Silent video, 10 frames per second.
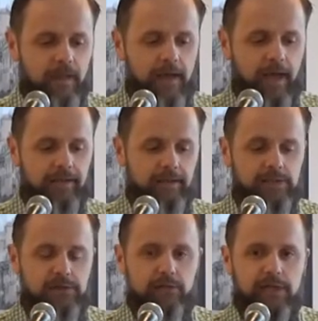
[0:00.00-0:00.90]
And
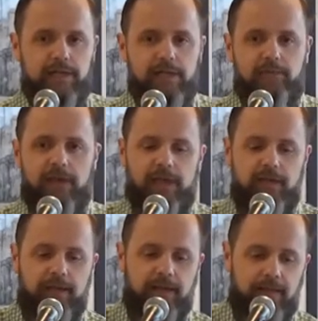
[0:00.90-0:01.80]
there's three kind of
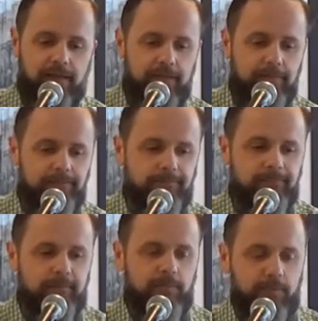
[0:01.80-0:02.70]
a, um,
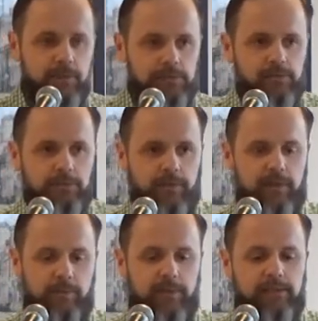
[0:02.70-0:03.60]
focus on
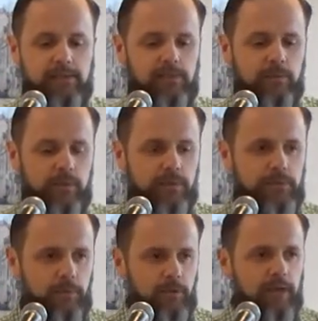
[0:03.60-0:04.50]
faith, meditation, and the word.
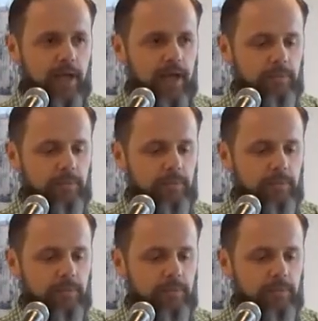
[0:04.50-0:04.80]
So we look at a